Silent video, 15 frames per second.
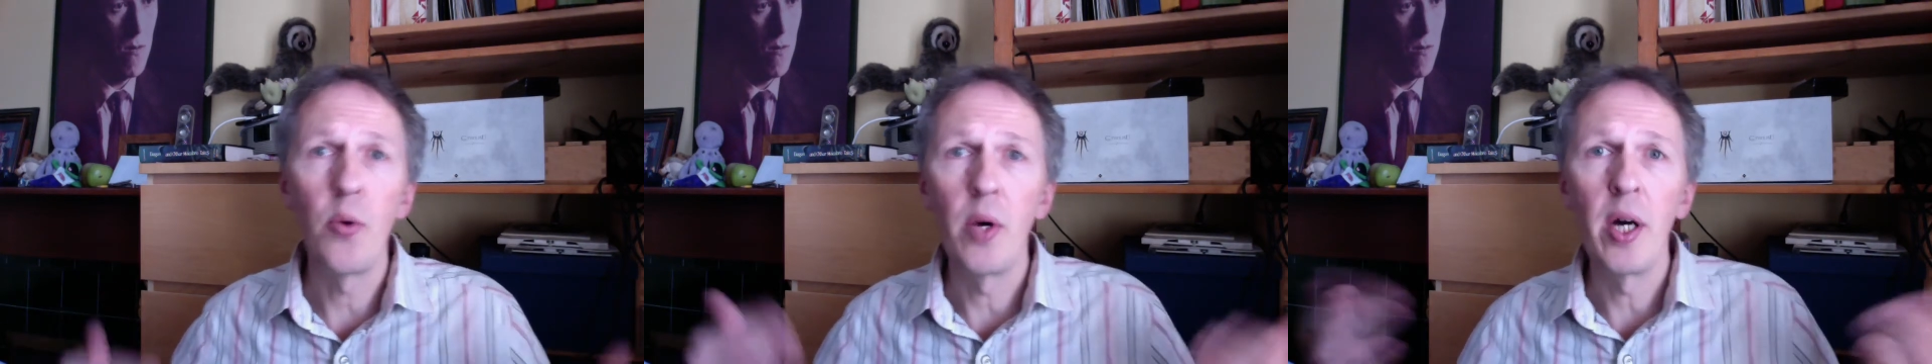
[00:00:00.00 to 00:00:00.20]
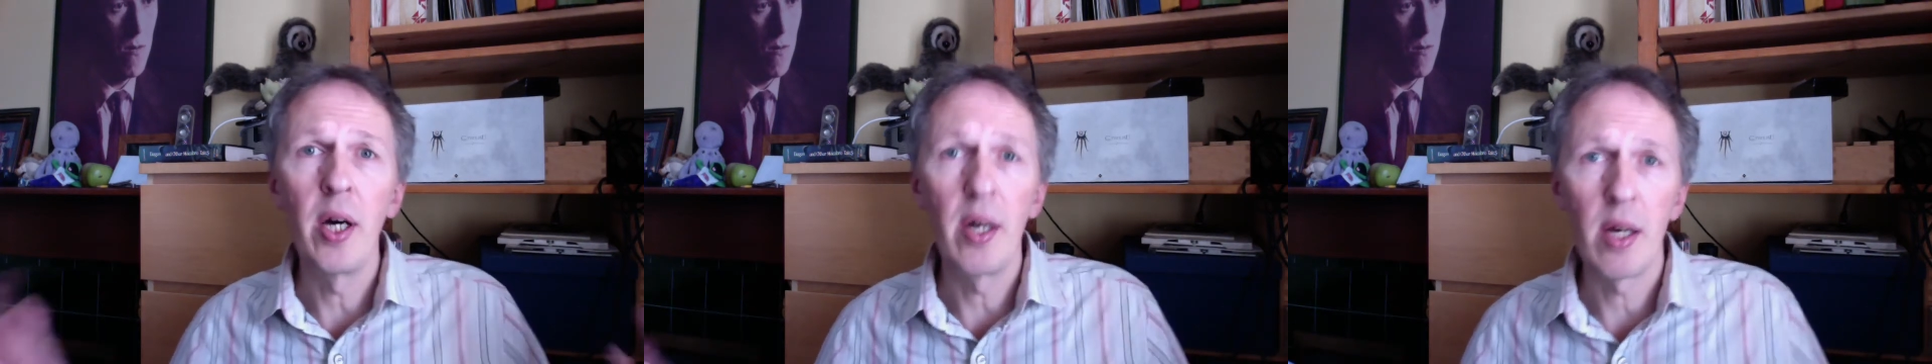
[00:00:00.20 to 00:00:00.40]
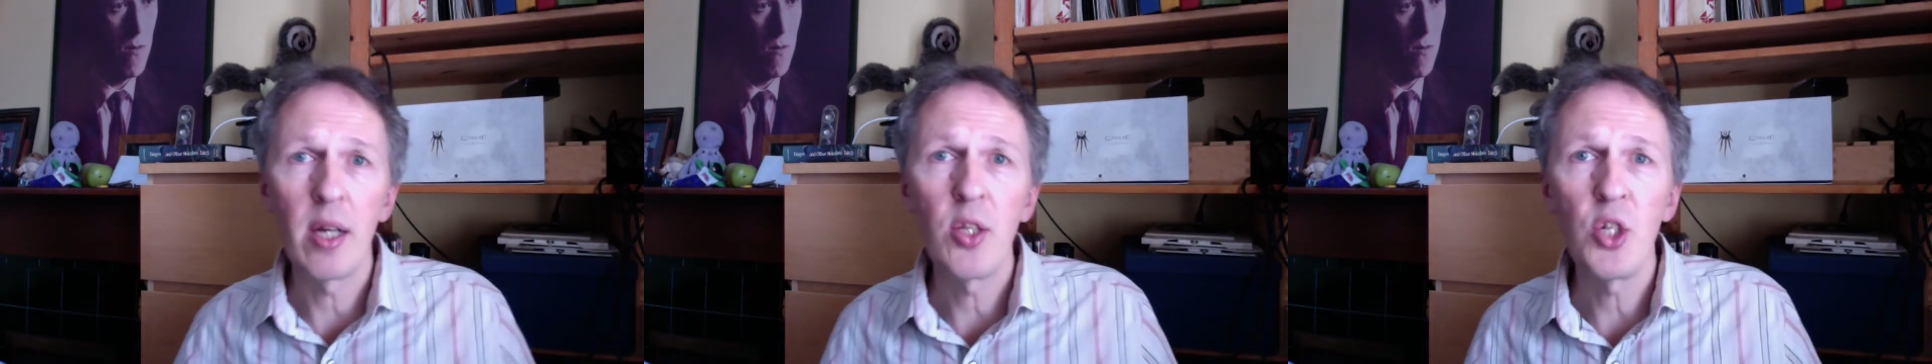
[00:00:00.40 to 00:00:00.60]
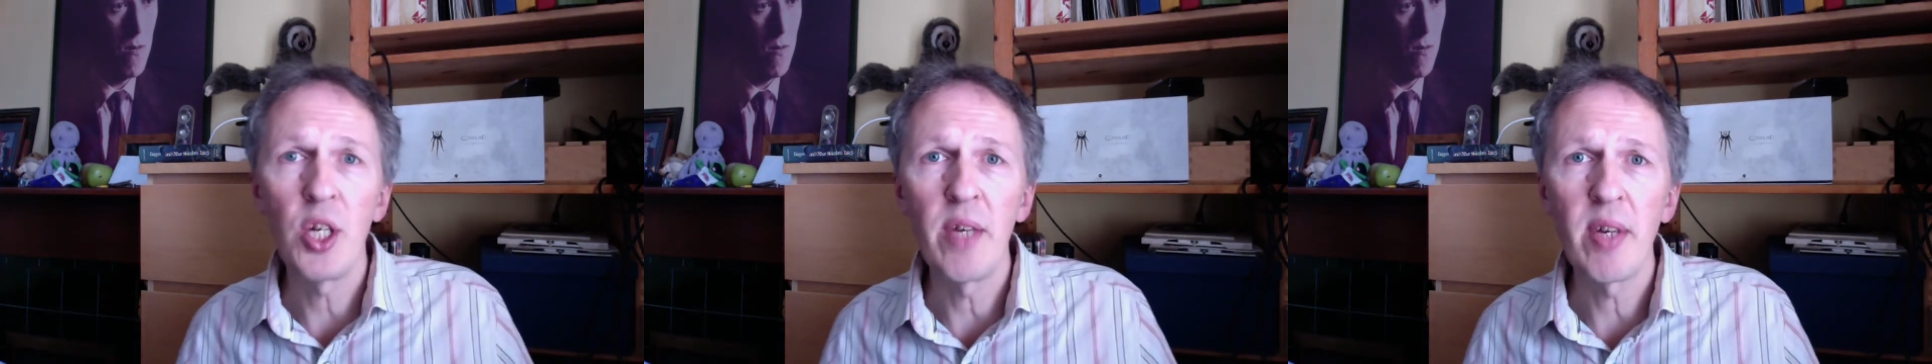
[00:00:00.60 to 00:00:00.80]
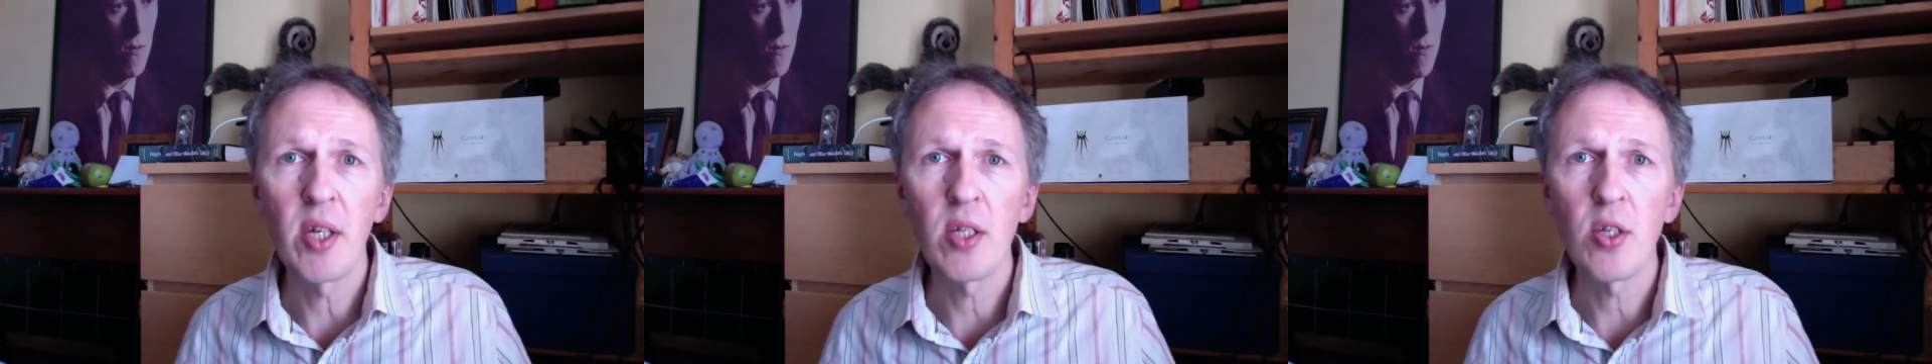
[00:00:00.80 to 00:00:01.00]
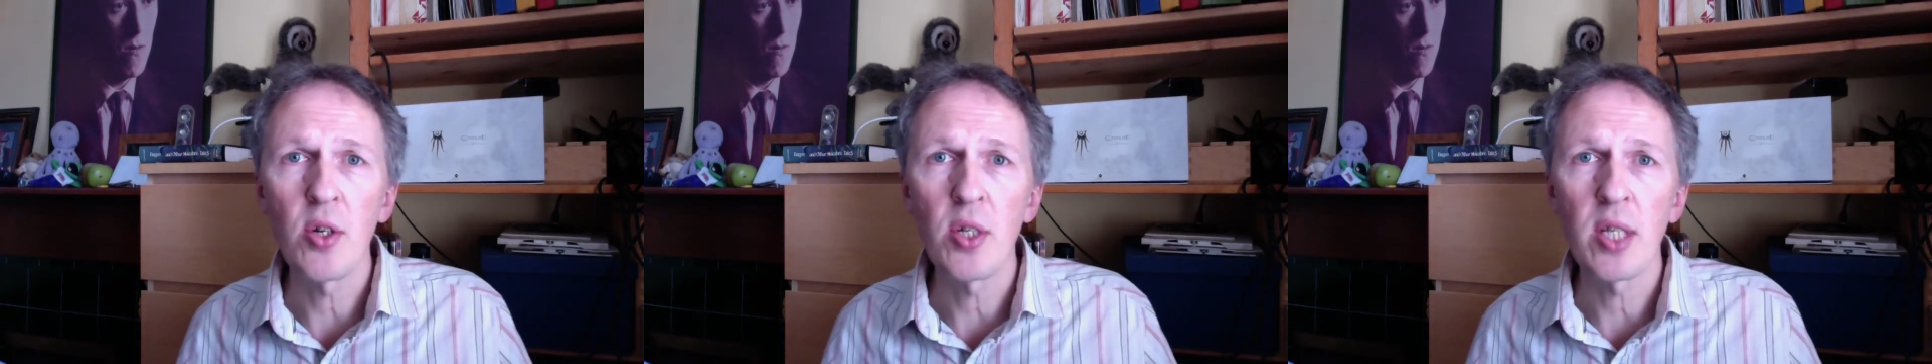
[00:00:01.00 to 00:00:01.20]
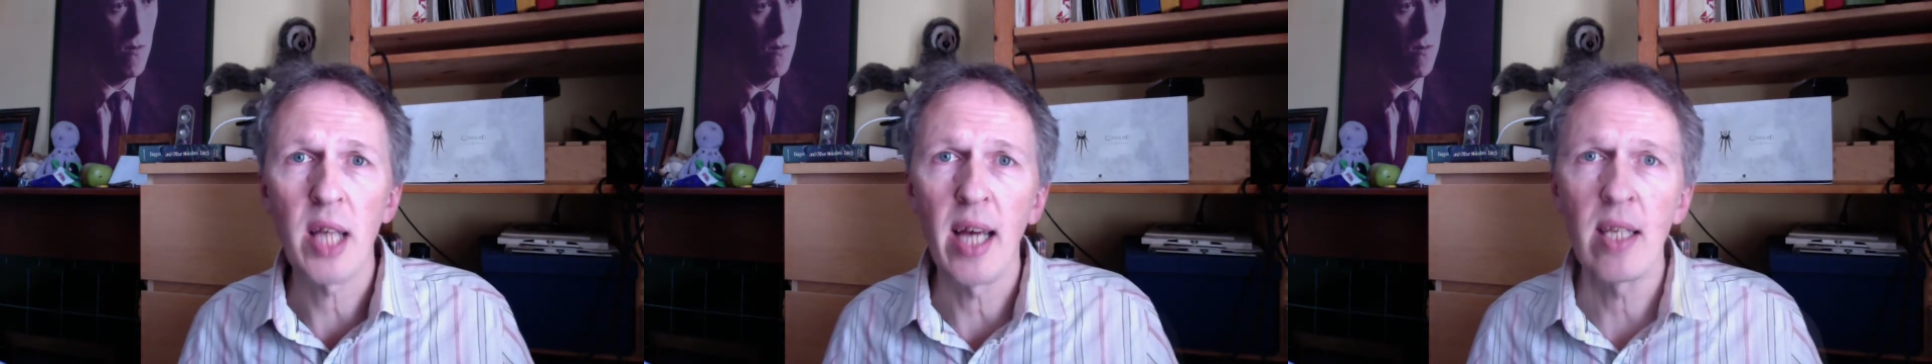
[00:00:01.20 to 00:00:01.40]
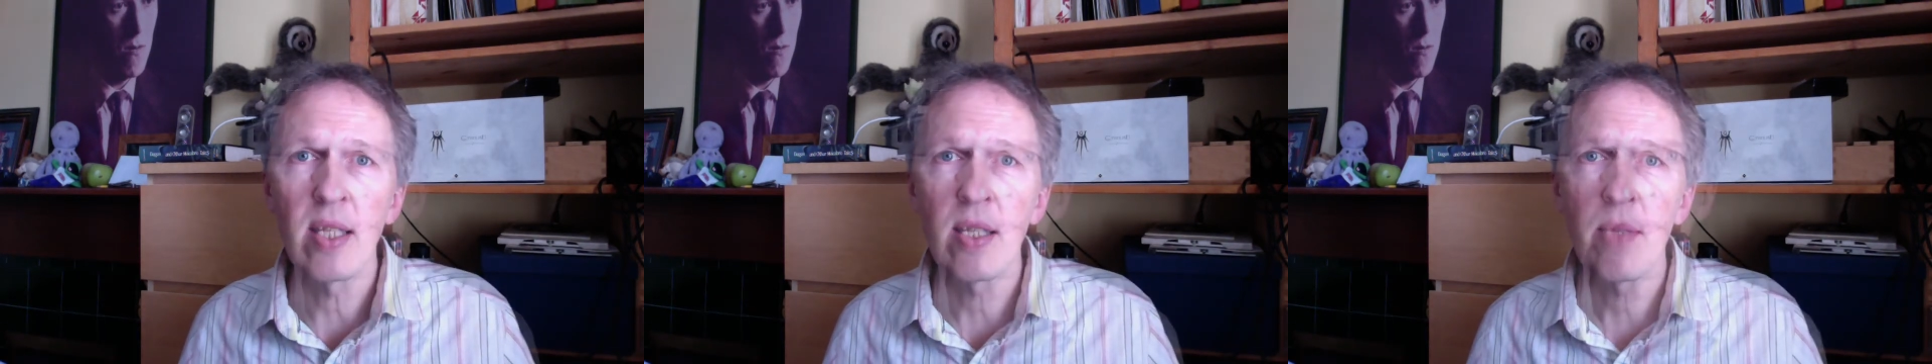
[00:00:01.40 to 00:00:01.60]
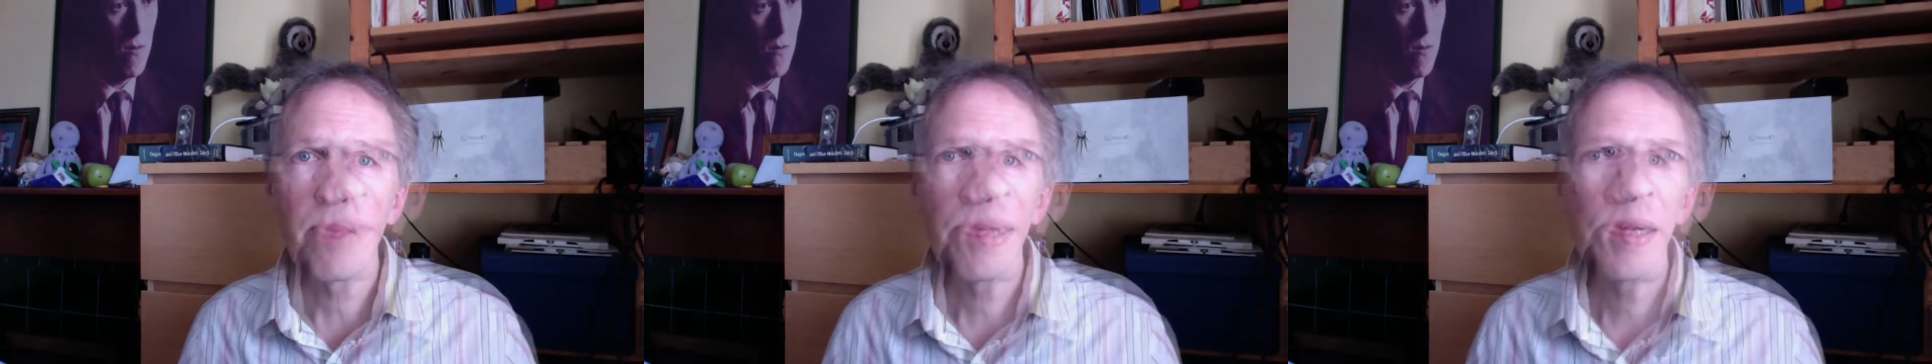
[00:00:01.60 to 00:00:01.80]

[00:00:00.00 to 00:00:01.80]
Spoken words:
at achieving success.